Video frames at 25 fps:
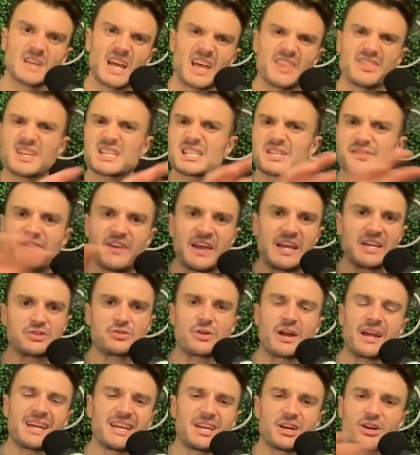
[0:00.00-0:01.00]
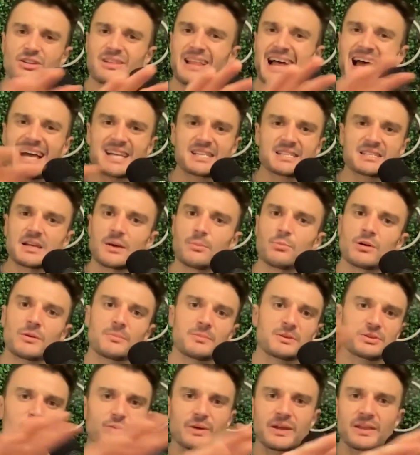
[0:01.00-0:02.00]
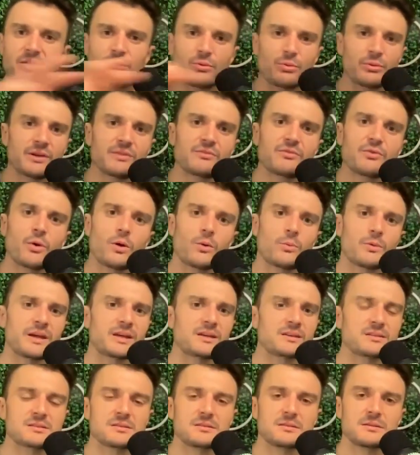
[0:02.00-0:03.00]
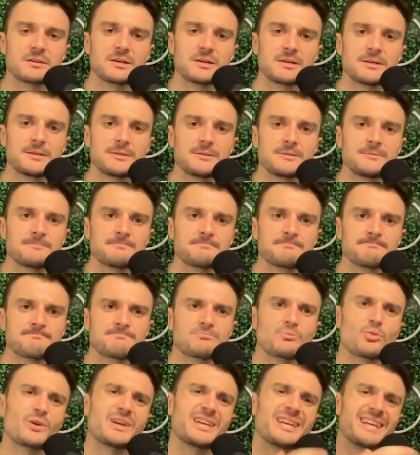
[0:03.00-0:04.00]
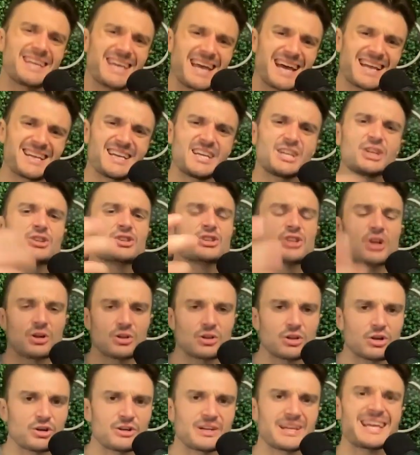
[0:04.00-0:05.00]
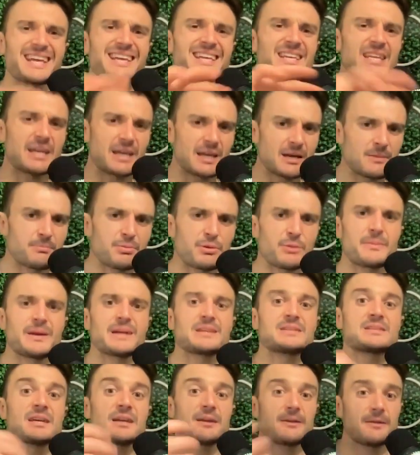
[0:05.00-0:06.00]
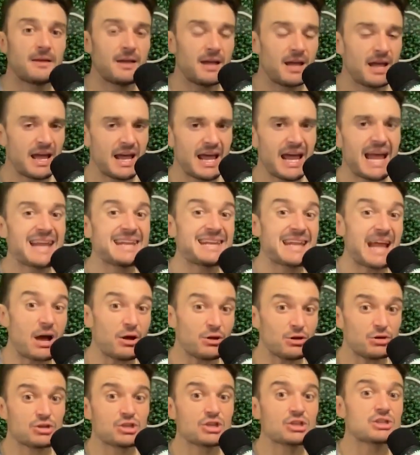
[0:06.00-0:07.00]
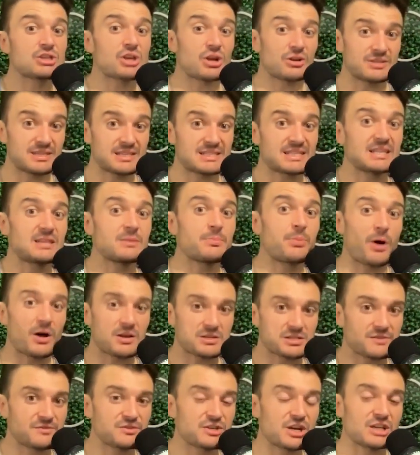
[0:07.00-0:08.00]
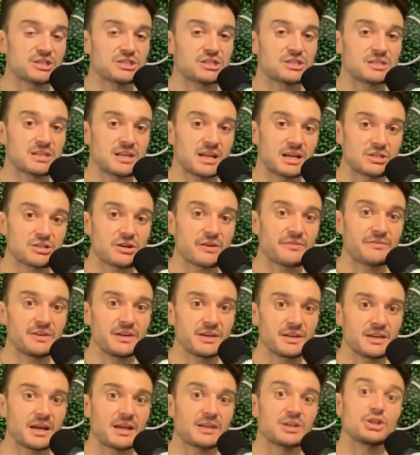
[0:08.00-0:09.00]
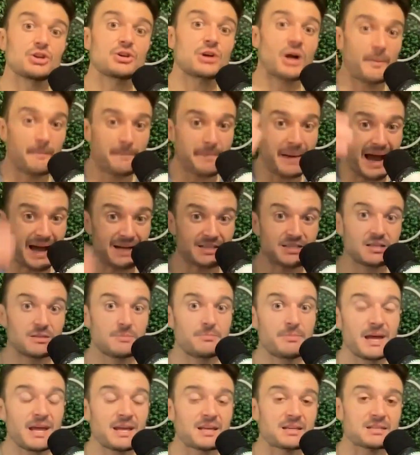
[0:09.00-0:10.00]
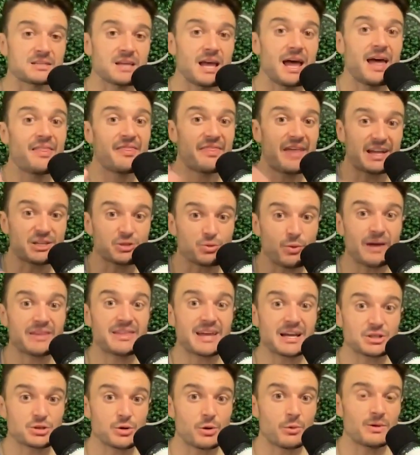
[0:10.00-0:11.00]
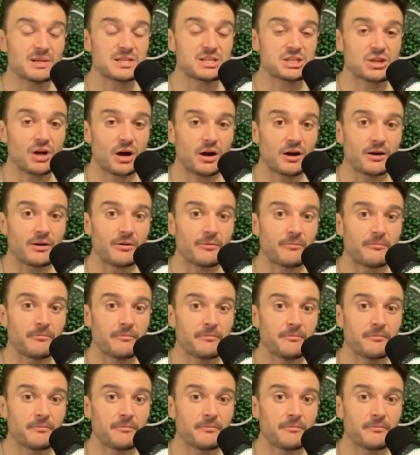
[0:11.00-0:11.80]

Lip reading: And this phase right here lasts somewhere between 3 and 4 weeks, where you get it, you start learning it, you implement it, and now you should start to see the positive changes in HRV again. You come back to the base. That's where we start.